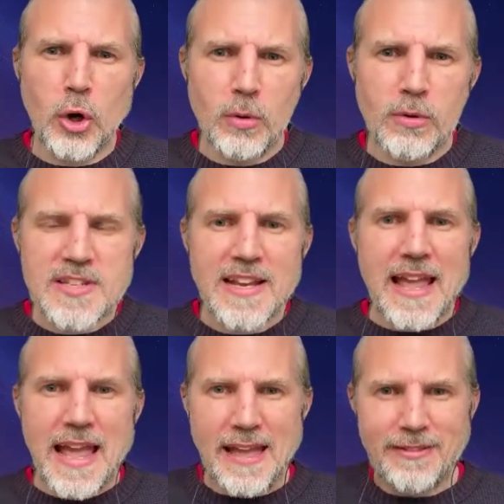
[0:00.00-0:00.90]
goals,
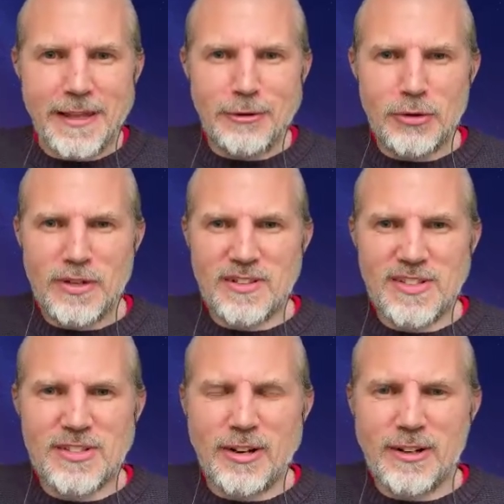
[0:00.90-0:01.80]
and then you can
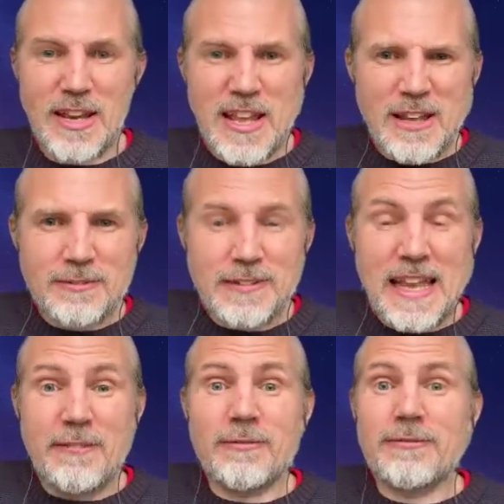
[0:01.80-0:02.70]
start
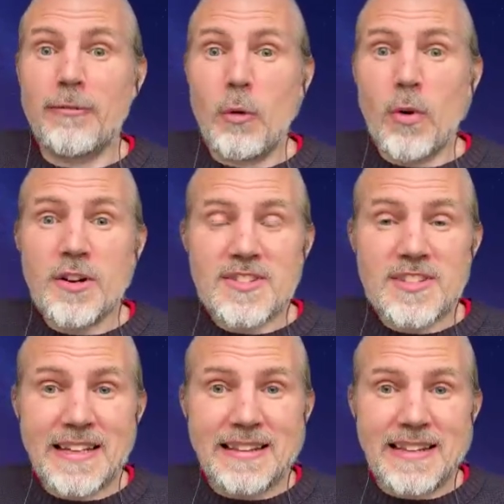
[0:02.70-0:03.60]

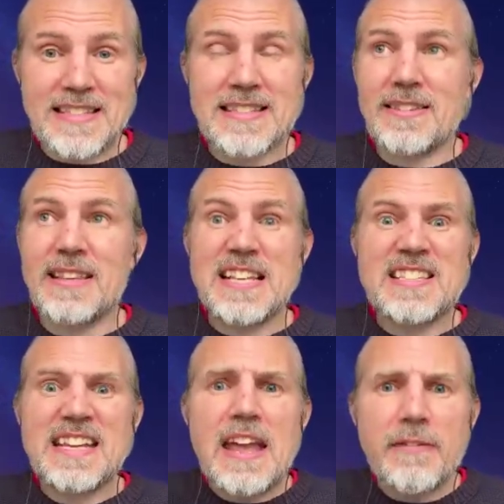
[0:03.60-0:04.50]
enforcing
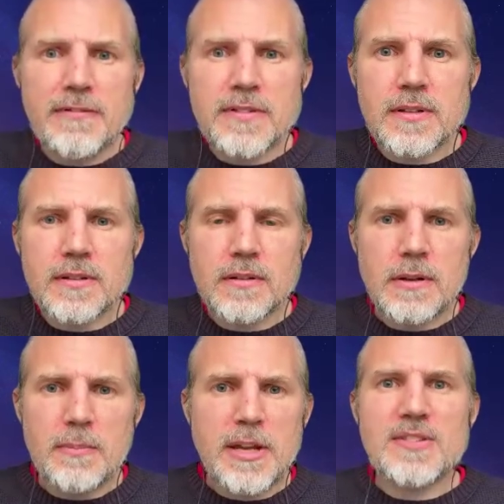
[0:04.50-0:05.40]
this gift,
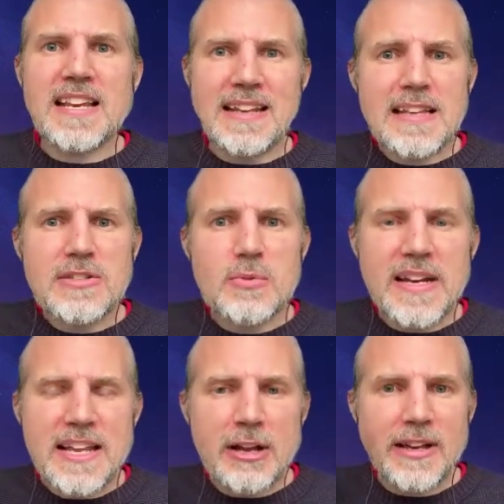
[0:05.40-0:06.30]
because it is
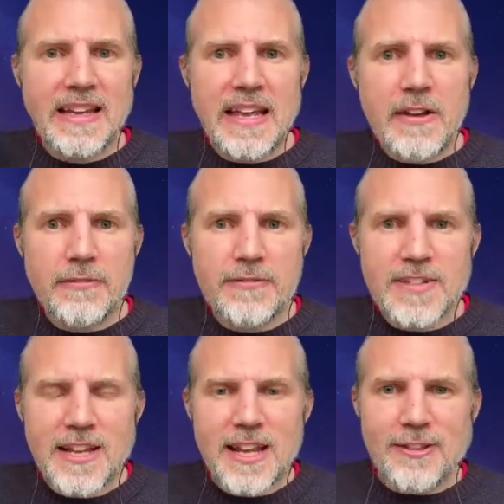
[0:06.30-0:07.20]
really a
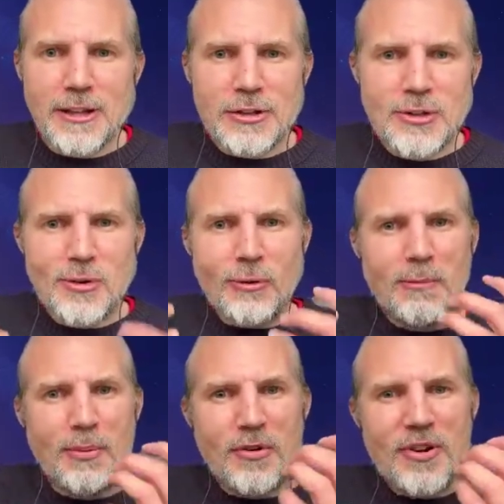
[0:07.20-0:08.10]
gift that you're
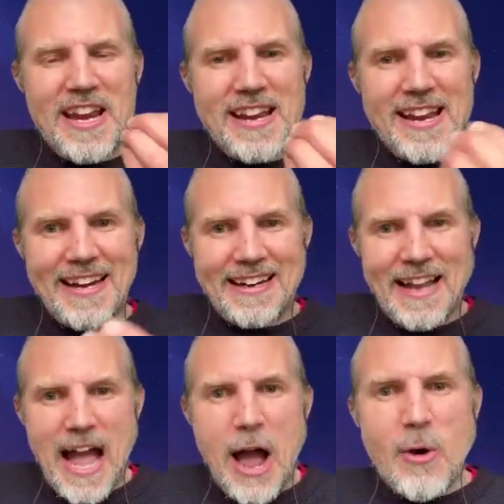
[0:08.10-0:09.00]

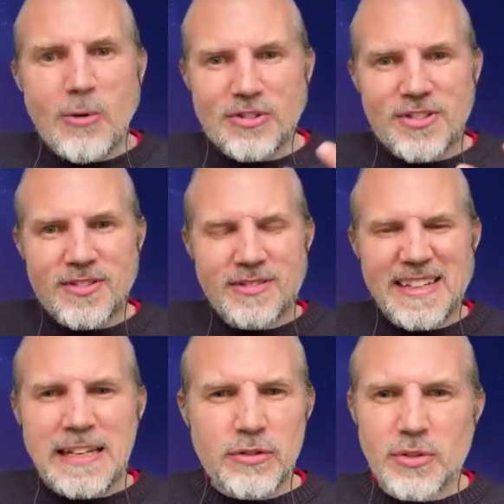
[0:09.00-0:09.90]
bringing out
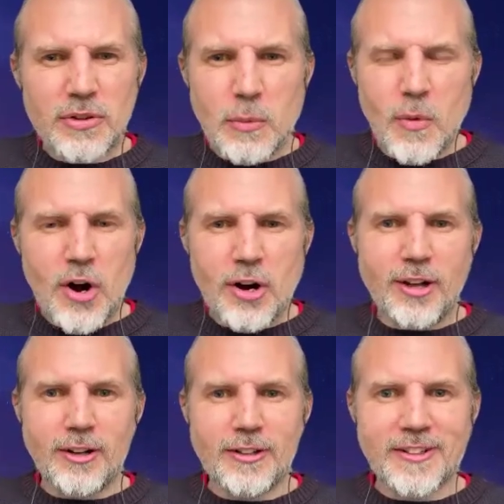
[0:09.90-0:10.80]
into the
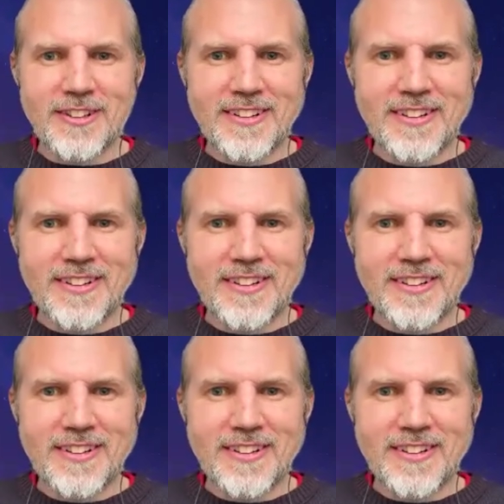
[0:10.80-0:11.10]
world